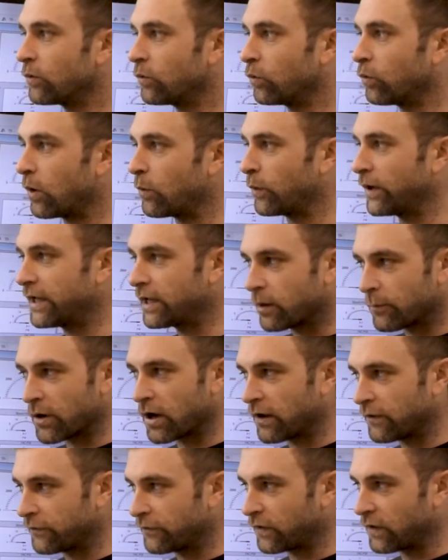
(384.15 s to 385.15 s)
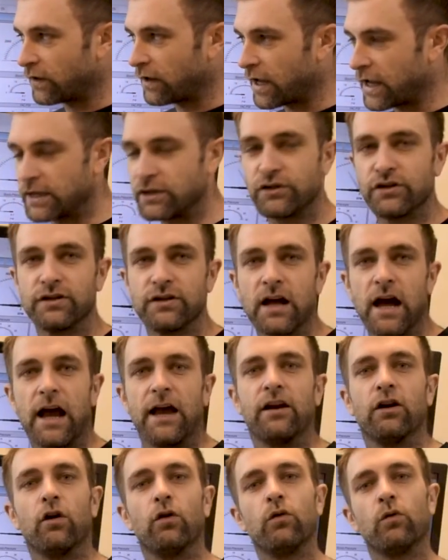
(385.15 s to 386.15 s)
when we come off the engine
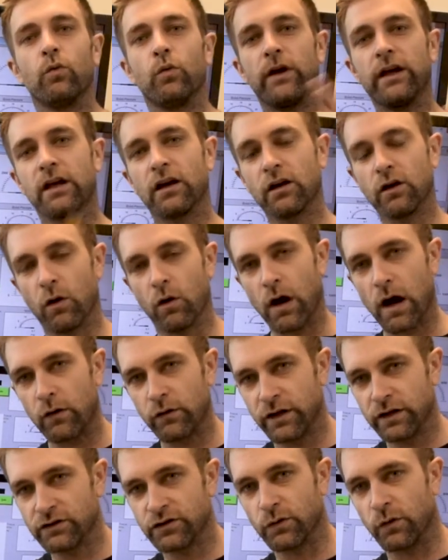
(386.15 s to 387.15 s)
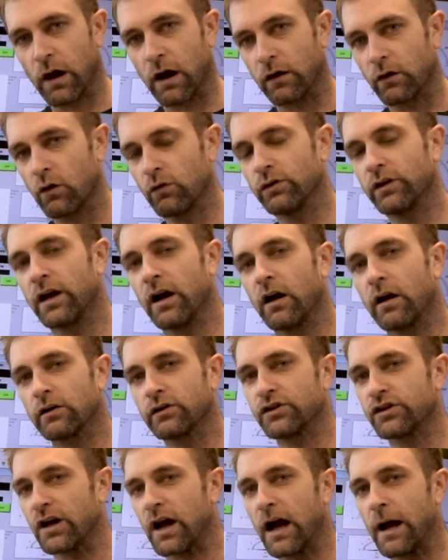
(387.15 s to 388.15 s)
dyno, we could go out into our own car
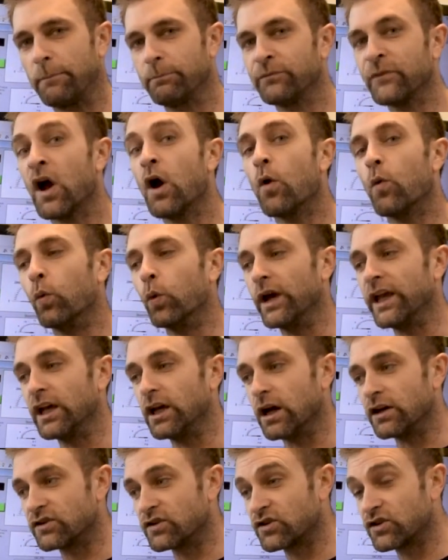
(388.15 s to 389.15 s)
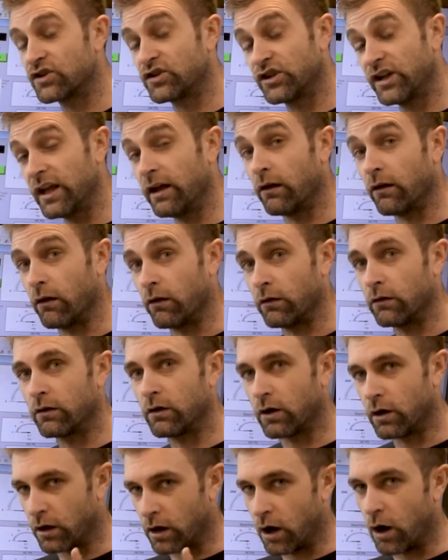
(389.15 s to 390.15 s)
shop. We still
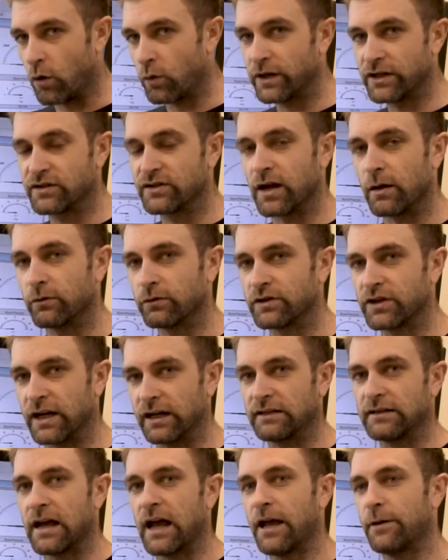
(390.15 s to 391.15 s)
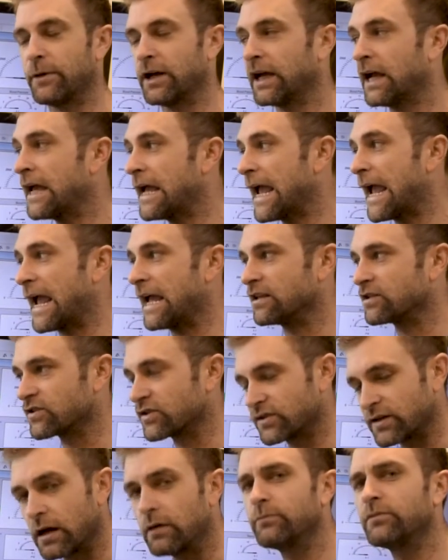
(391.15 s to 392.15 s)
always double check timing, and
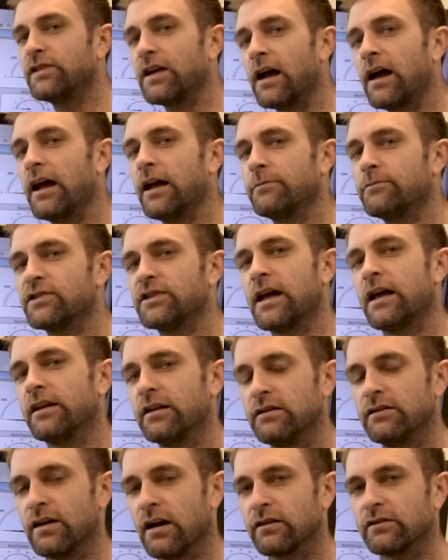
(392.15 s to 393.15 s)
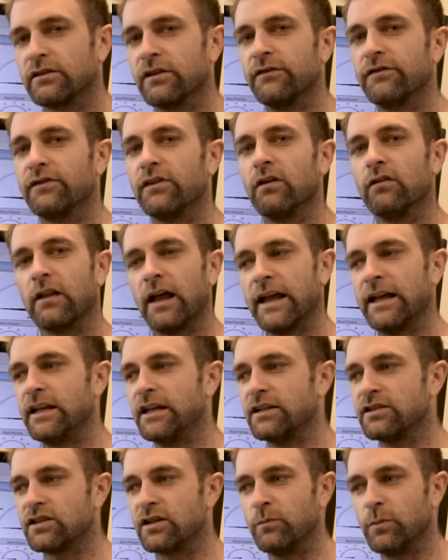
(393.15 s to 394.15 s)
sometimes that inductive delay
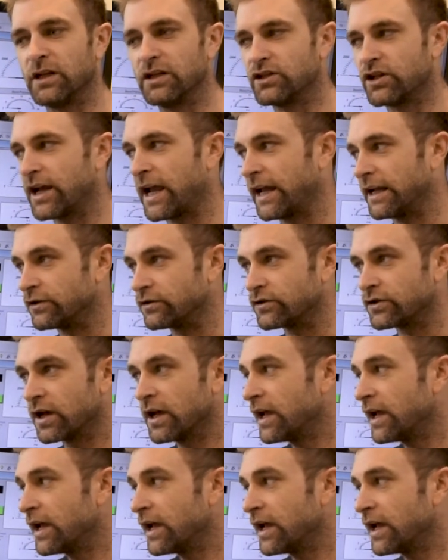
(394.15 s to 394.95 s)
needs to be changed.